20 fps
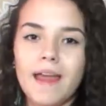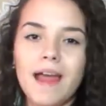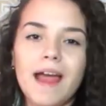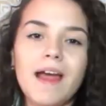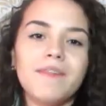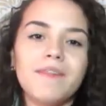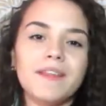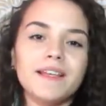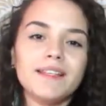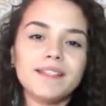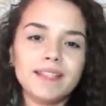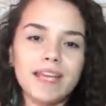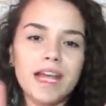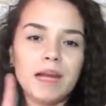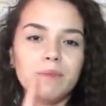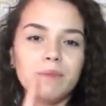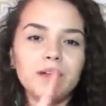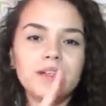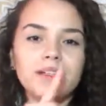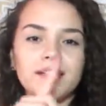And this
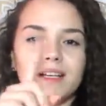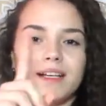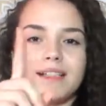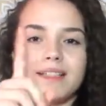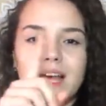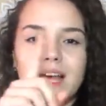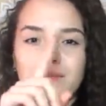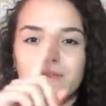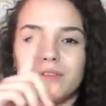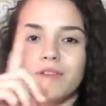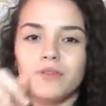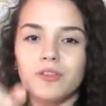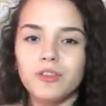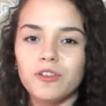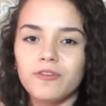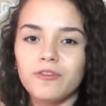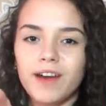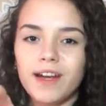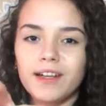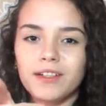camera does have a
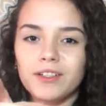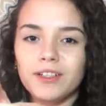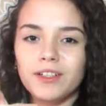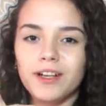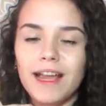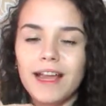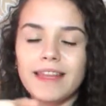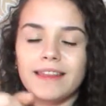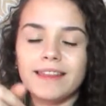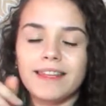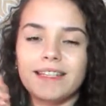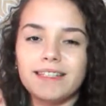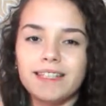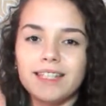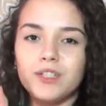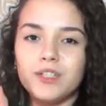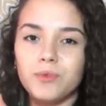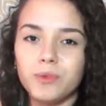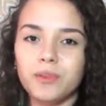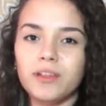viewfinder, and this
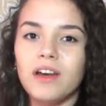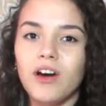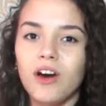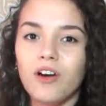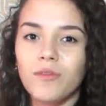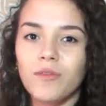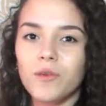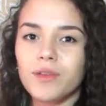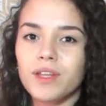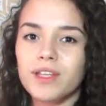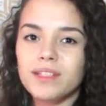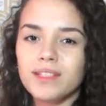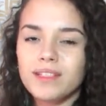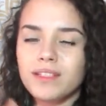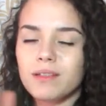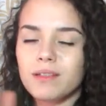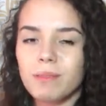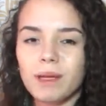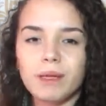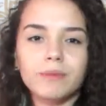is really helpful. This
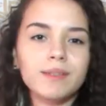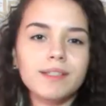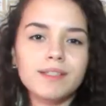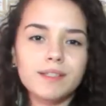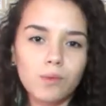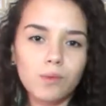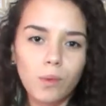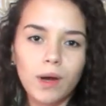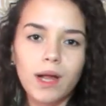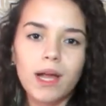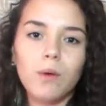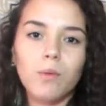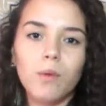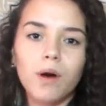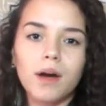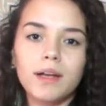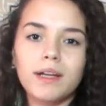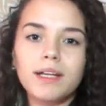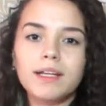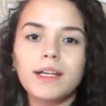is the main reason why I
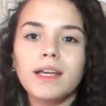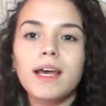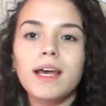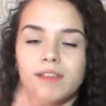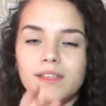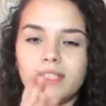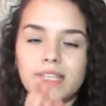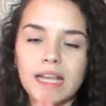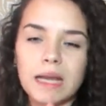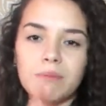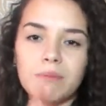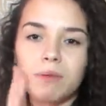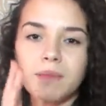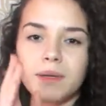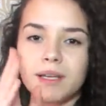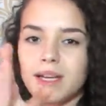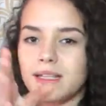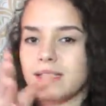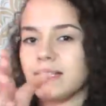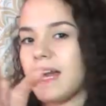wanted this camera,
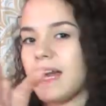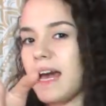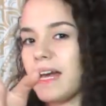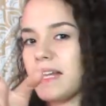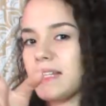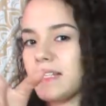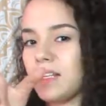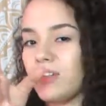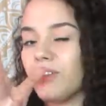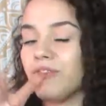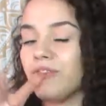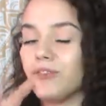because it has a